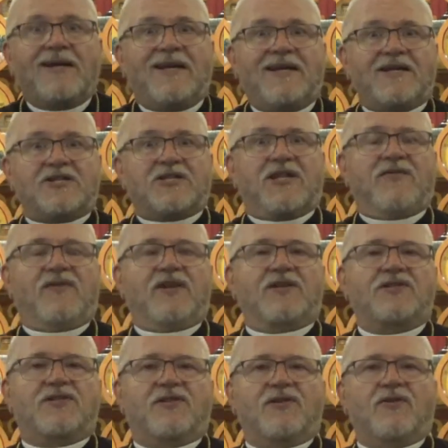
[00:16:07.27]
He has given
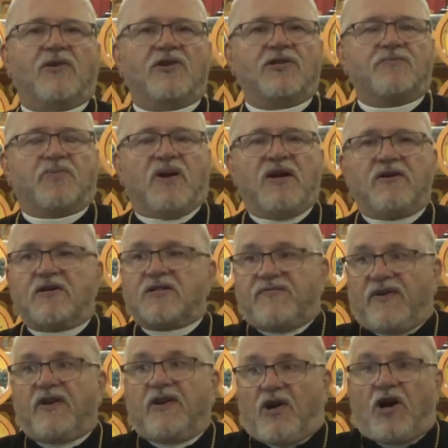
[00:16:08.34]
us the Lord's Prayer. It's
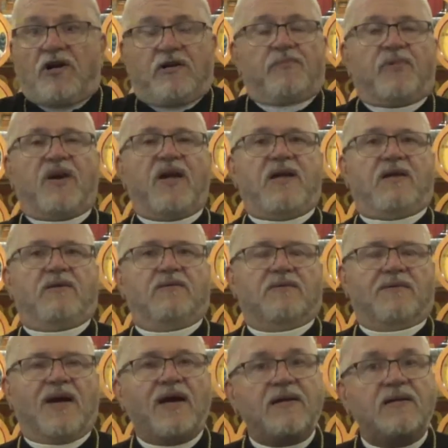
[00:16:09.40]
very hard to pray,
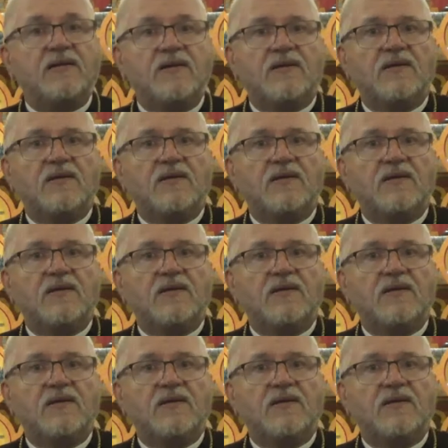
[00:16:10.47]
right?